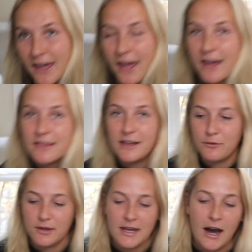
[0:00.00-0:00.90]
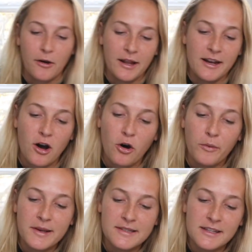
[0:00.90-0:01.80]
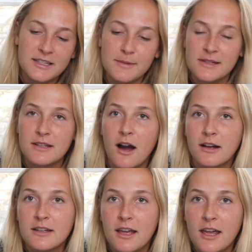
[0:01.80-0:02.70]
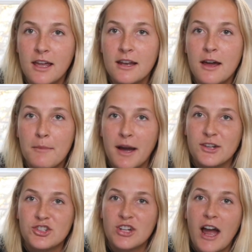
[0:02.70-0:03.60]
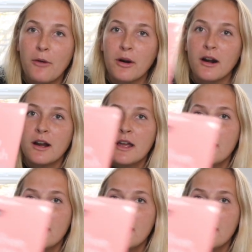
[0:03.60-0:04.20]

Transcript: can't live without and always needs to be stocked in my shower